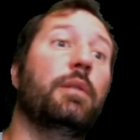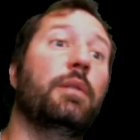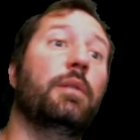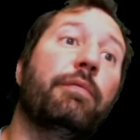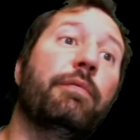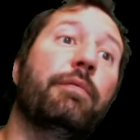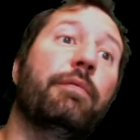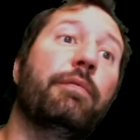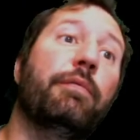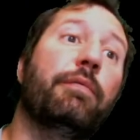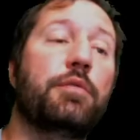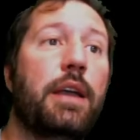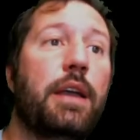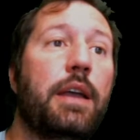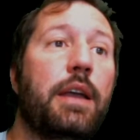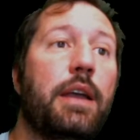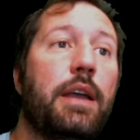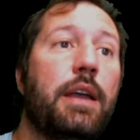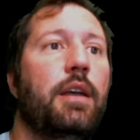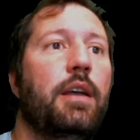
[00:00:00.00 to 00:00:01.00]
virtual
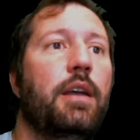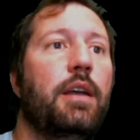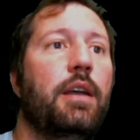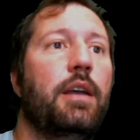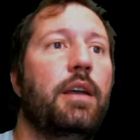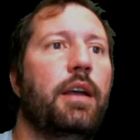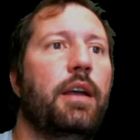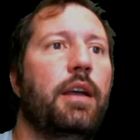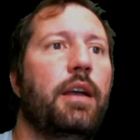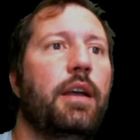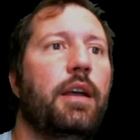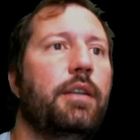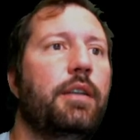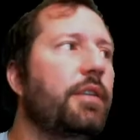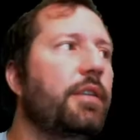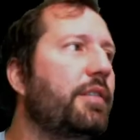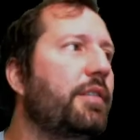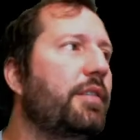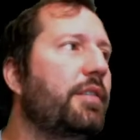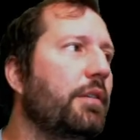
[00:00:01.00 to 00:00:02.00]
land. And
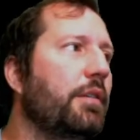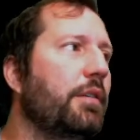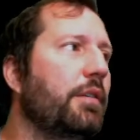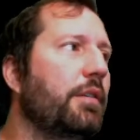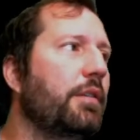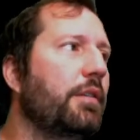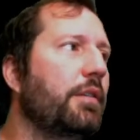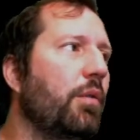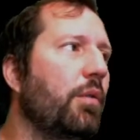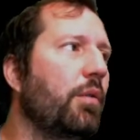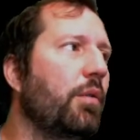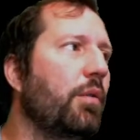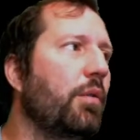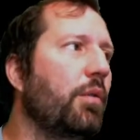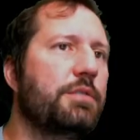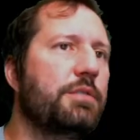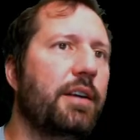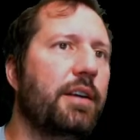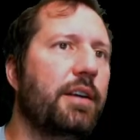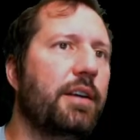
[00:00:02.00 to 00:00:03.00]
this little orange
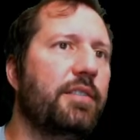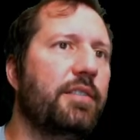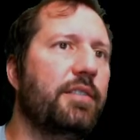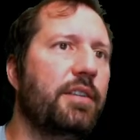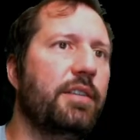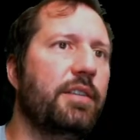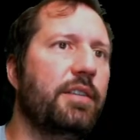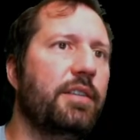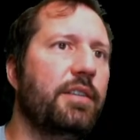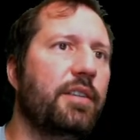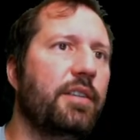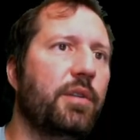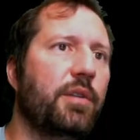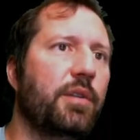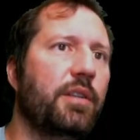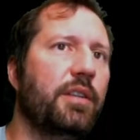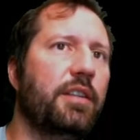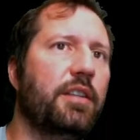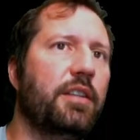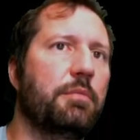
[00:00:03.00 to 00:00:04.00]
box here is
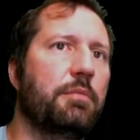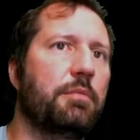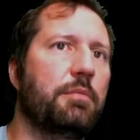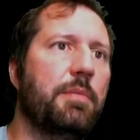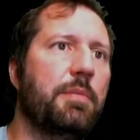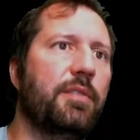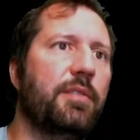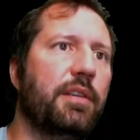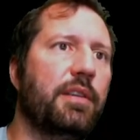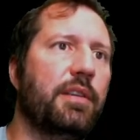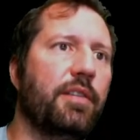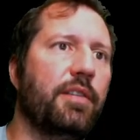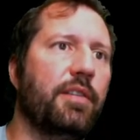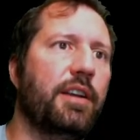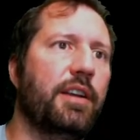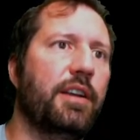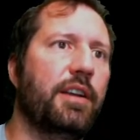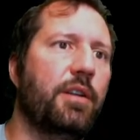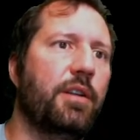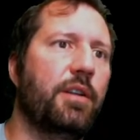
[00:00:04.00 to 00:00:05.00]
one that they're proposing for
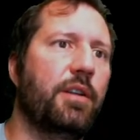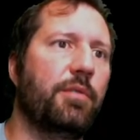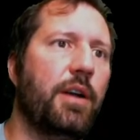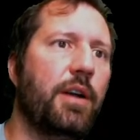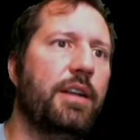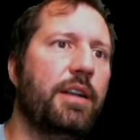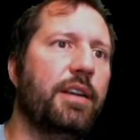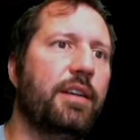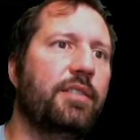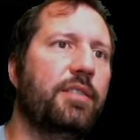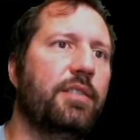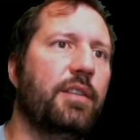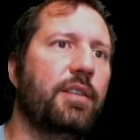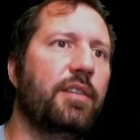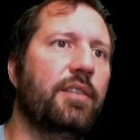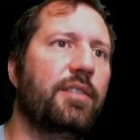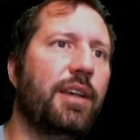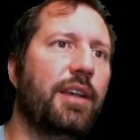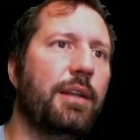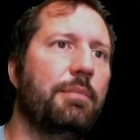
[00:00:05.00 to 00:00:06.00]
land one, right next to
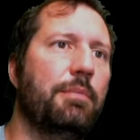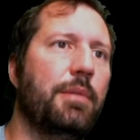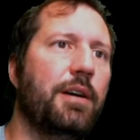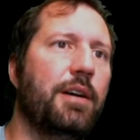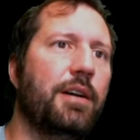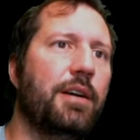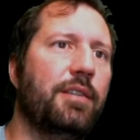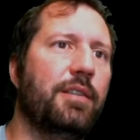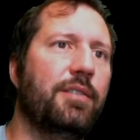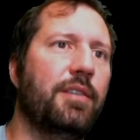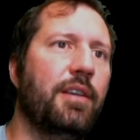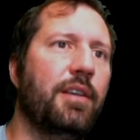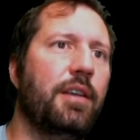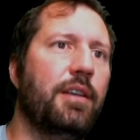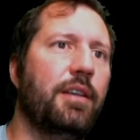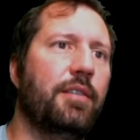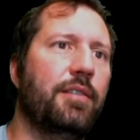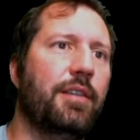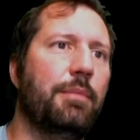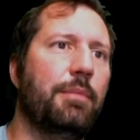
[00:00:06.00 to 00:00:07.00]
the sandbox.
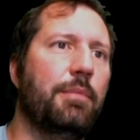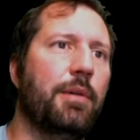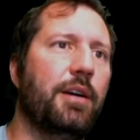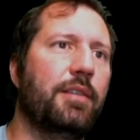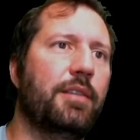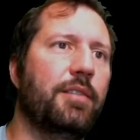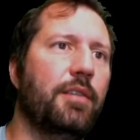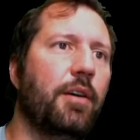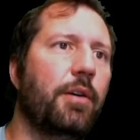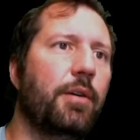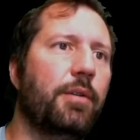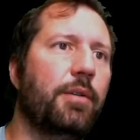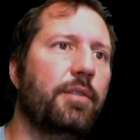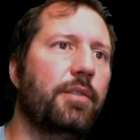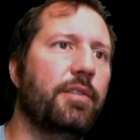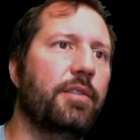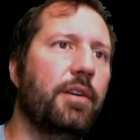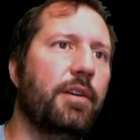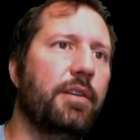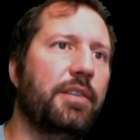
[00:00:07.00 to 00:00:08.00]
Sandbox
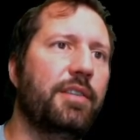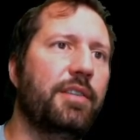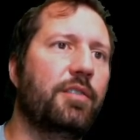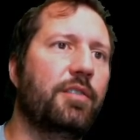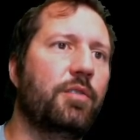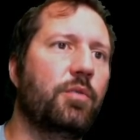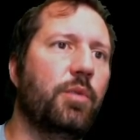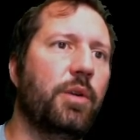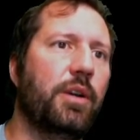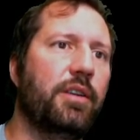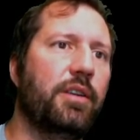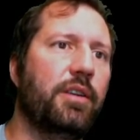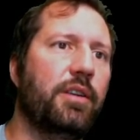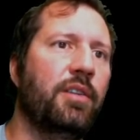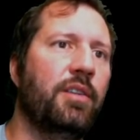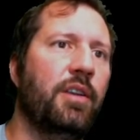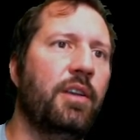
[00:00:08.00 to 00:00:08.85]
owns all these squares.